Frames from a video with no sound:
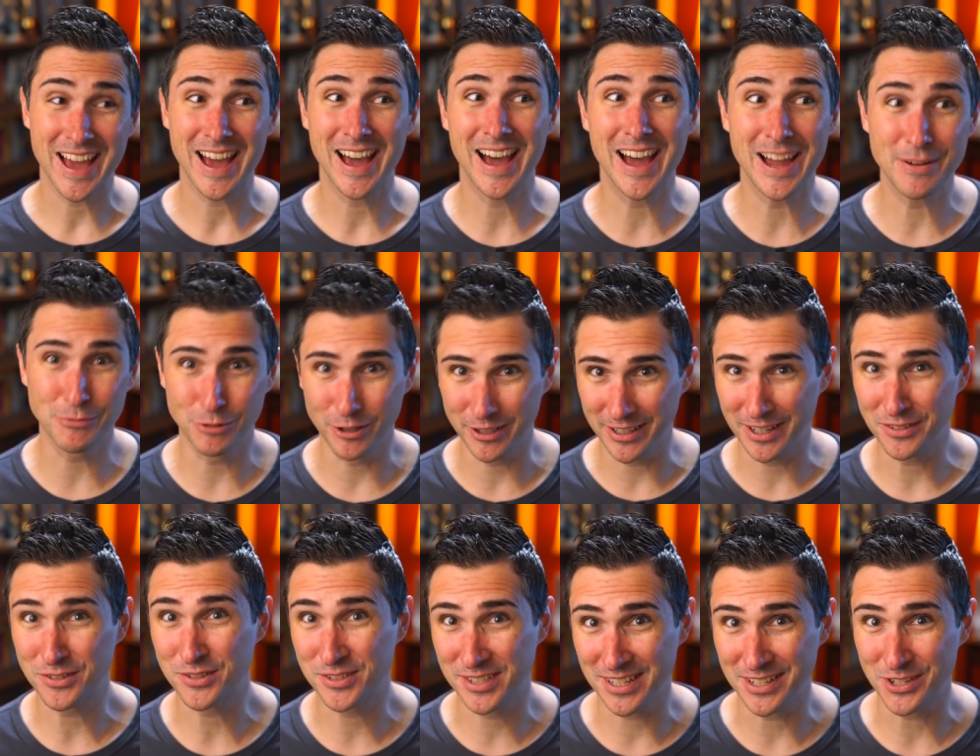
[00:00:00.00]
I'm really
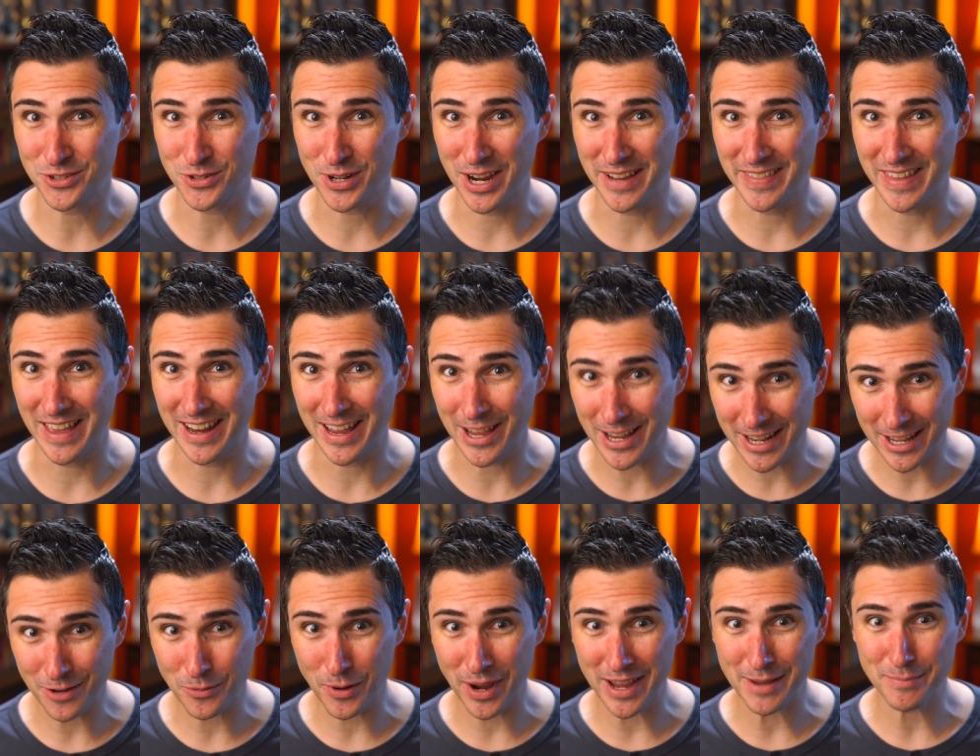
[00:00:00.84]
interested in trying that
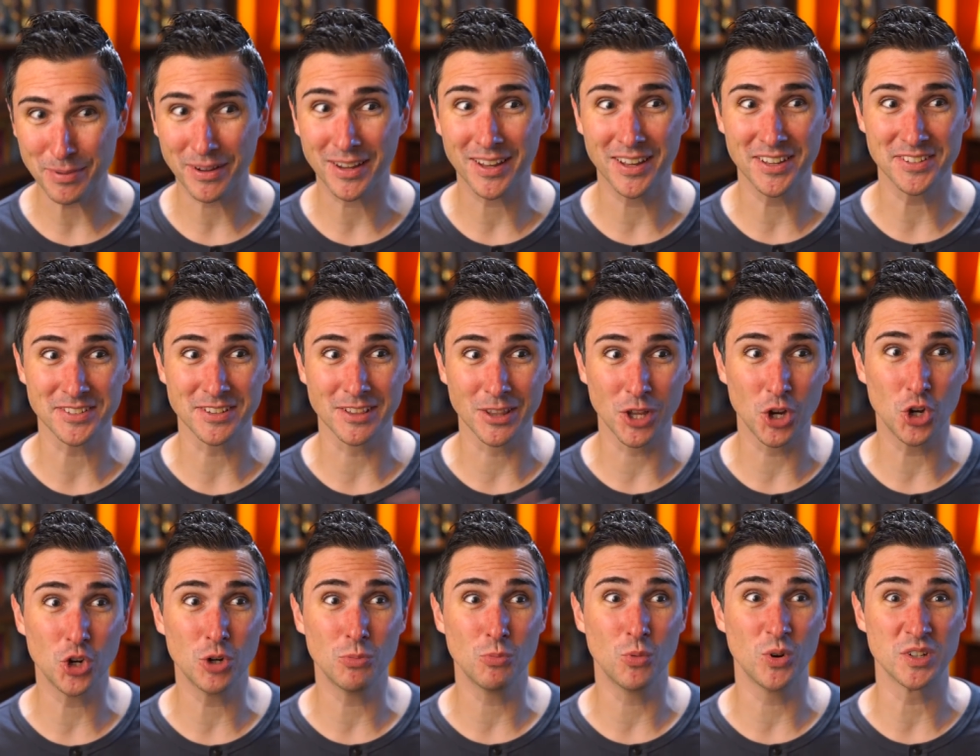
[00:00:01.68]
anyway because
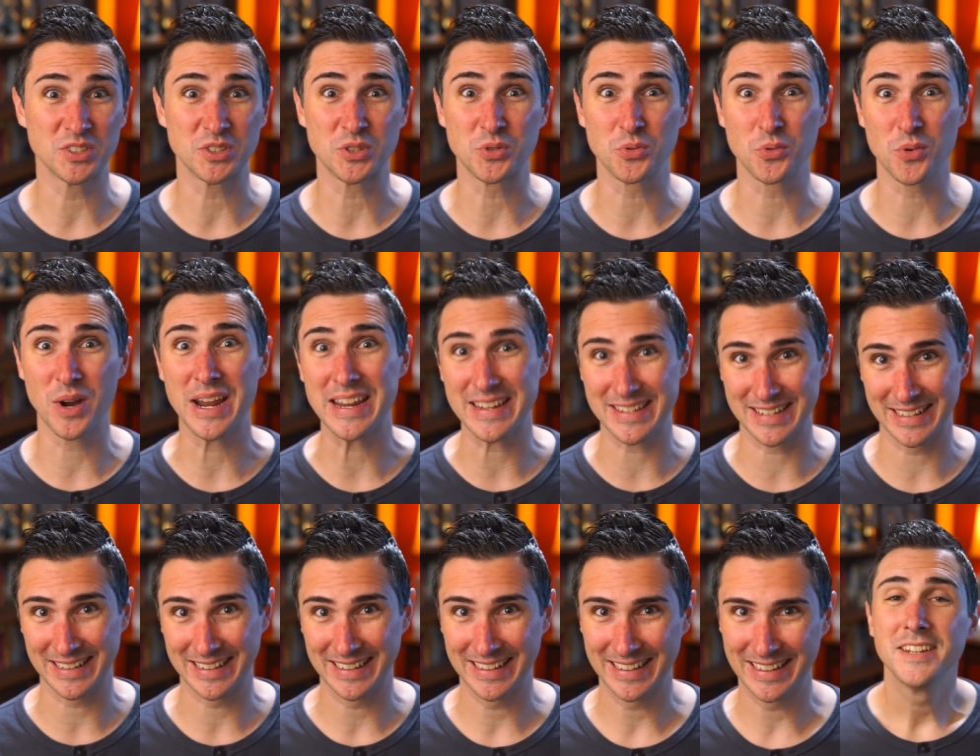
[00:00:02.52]
L'Homme was
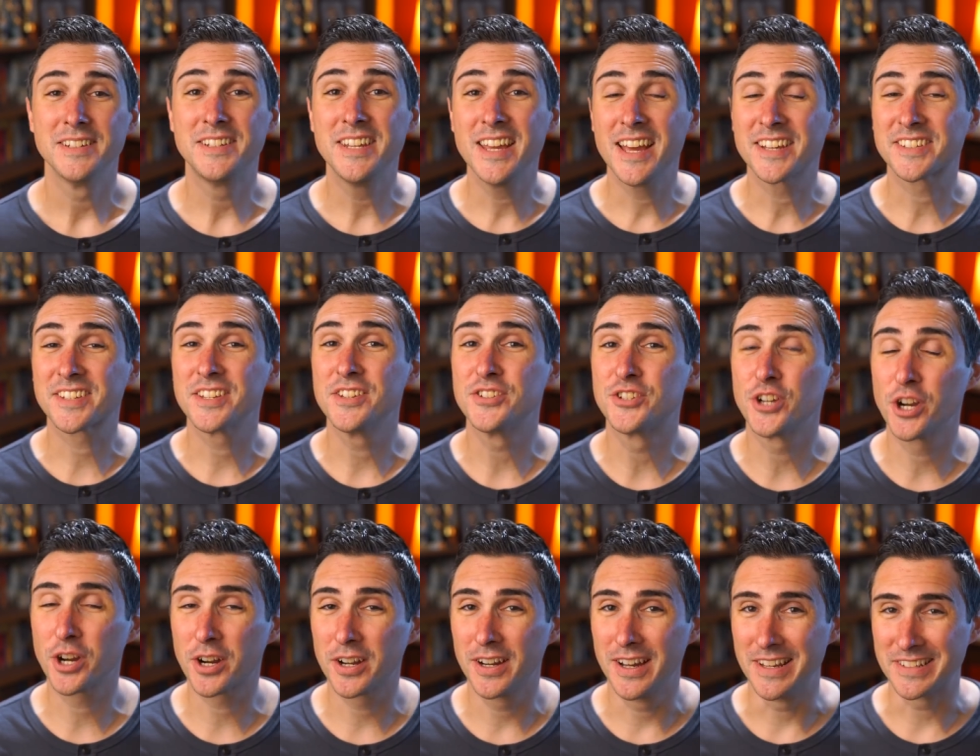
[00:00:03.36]
great. DS and
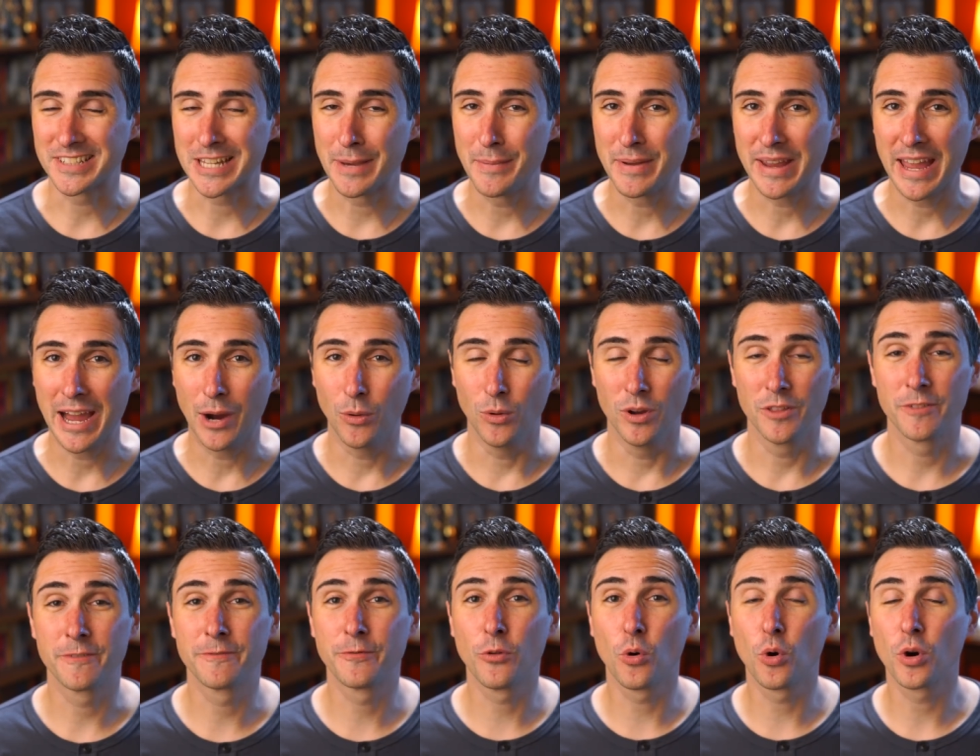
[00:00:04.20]
Durga is coming out
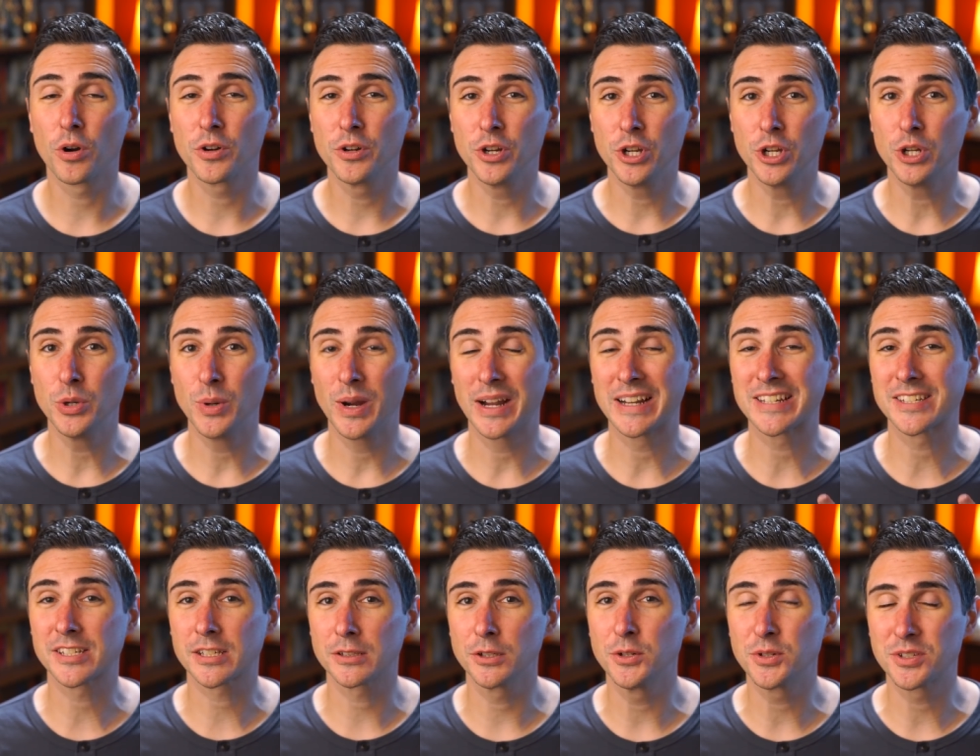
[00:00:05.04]
with four new
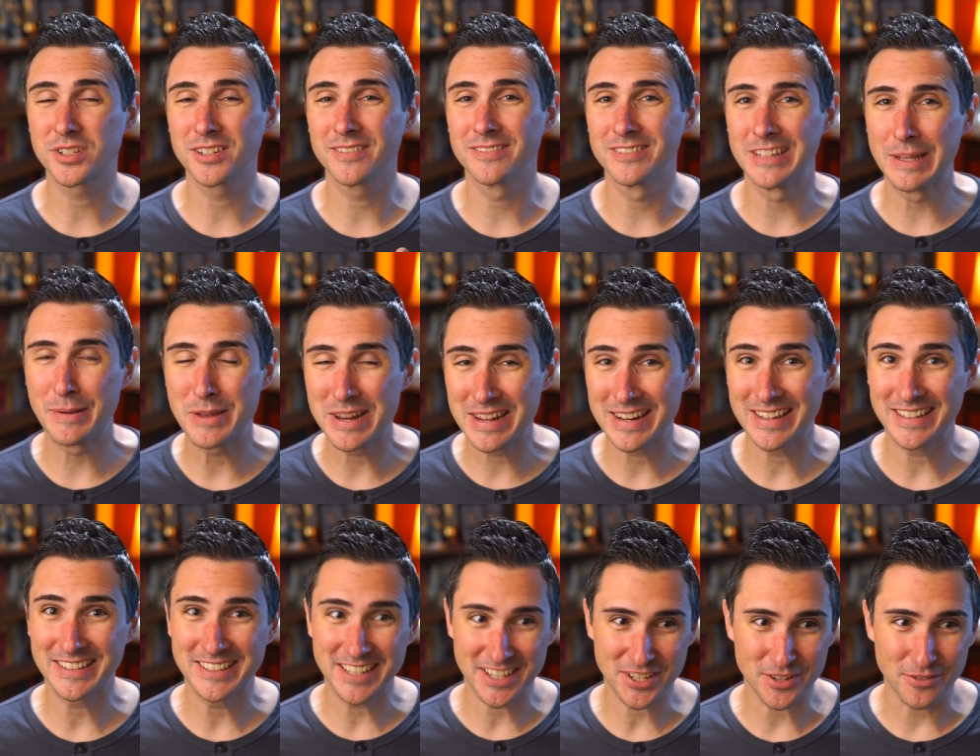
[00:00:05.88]
exclusive limited
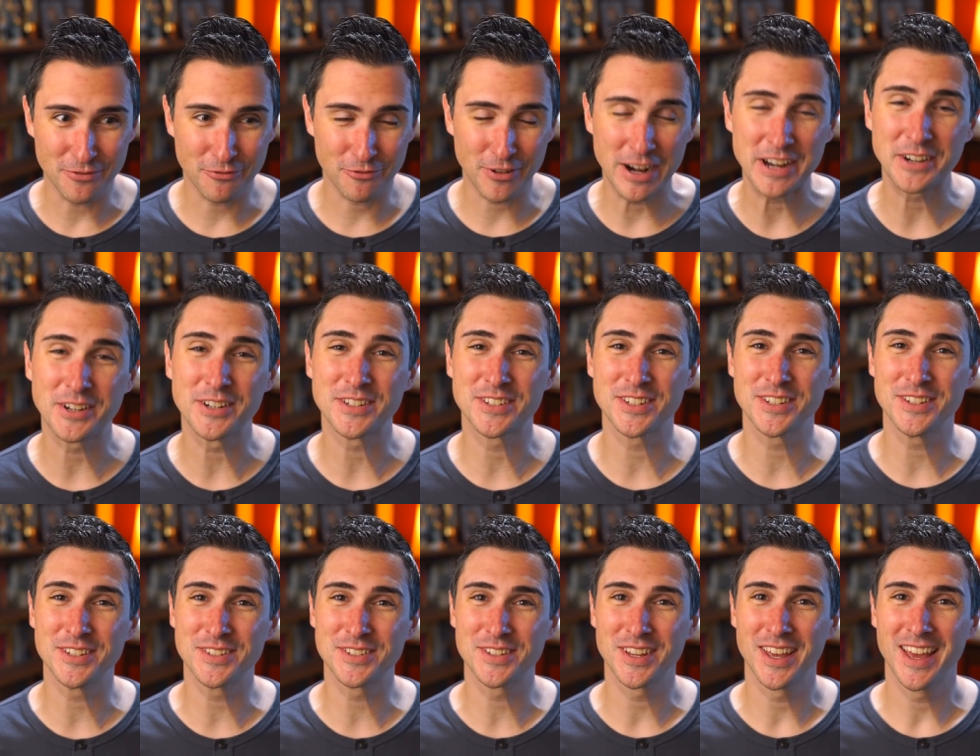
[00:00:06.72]
edition
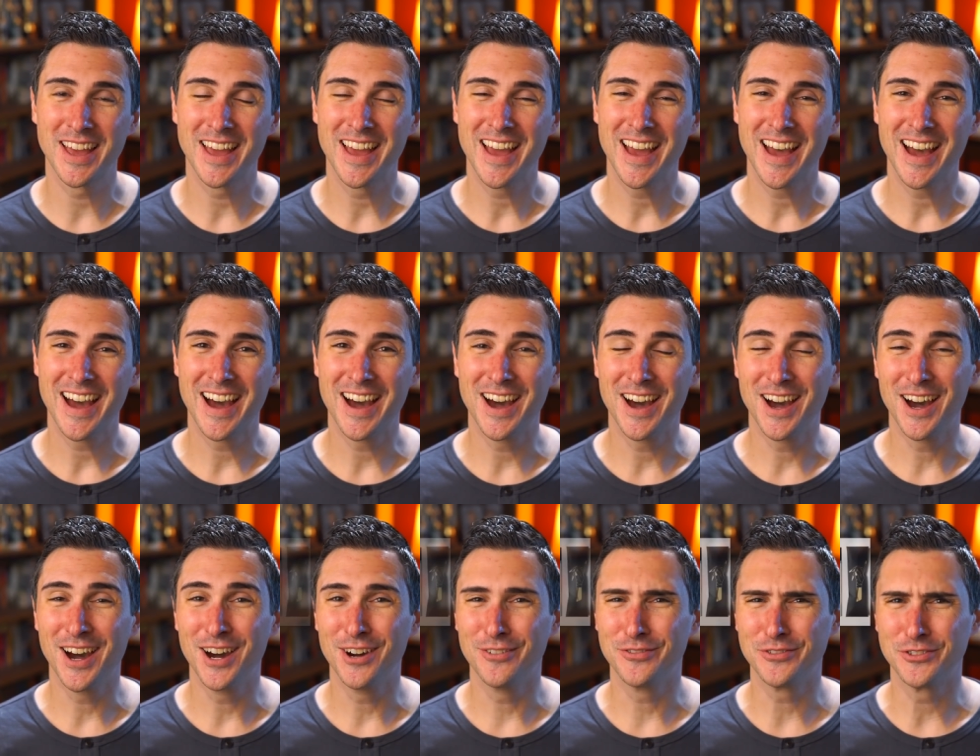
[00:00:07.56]
fragrances uh,
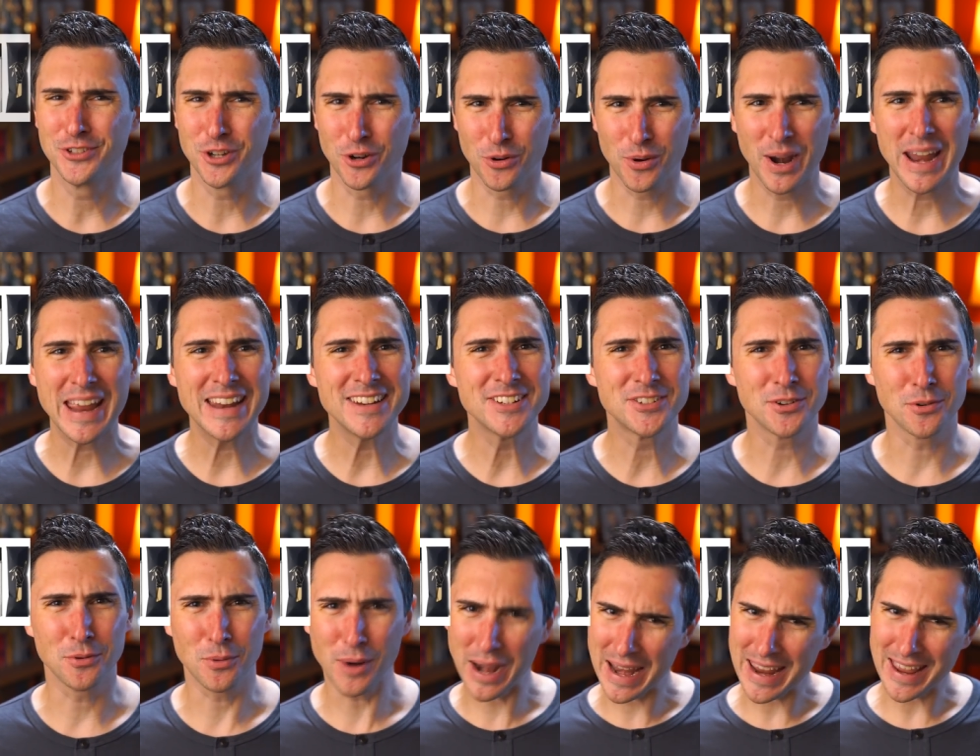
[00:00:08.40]
of Duran
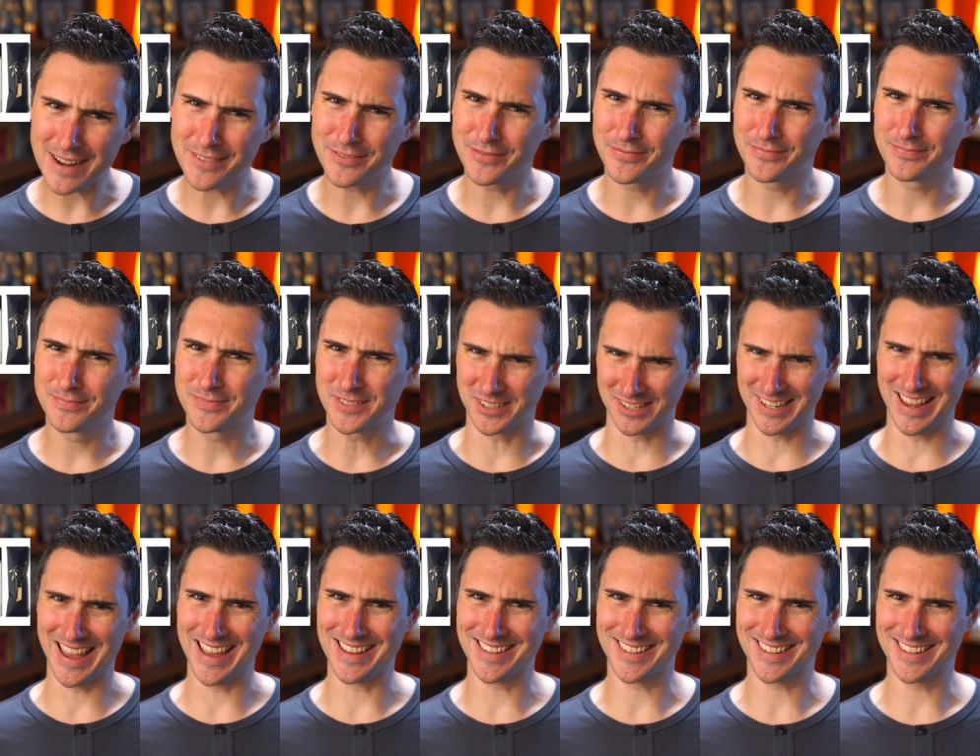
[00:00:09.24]
Duran
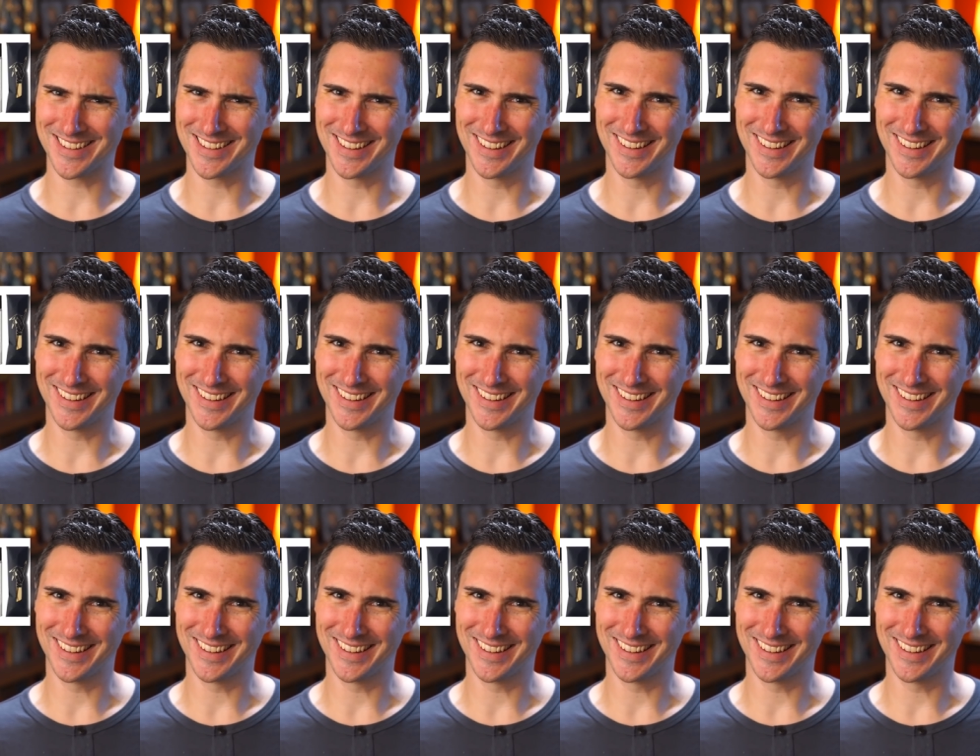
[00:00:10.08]
scents.